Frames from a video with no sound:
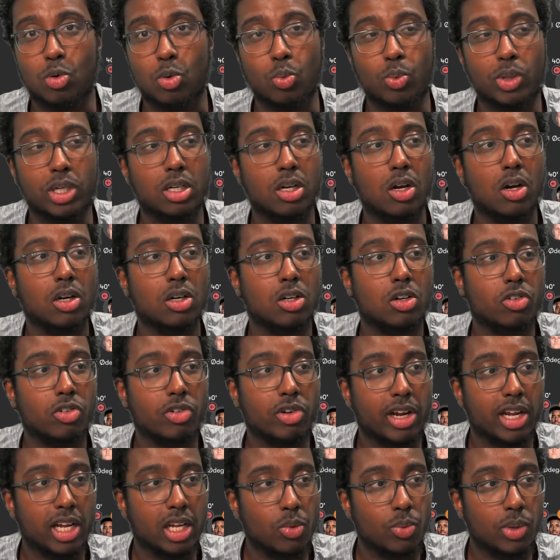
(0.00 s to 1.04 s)
We can't
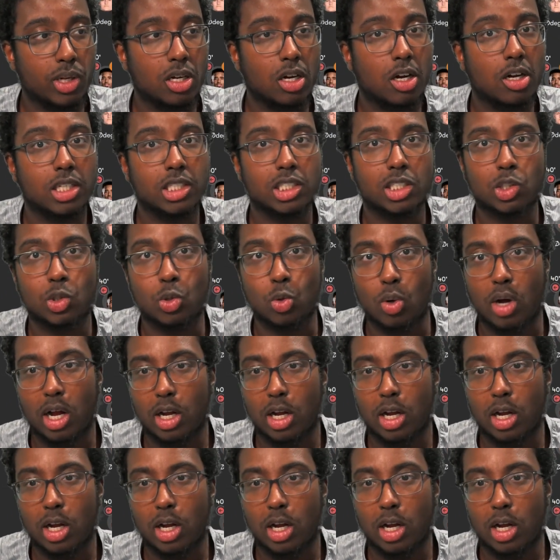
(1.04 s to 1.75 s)
create, we can't score.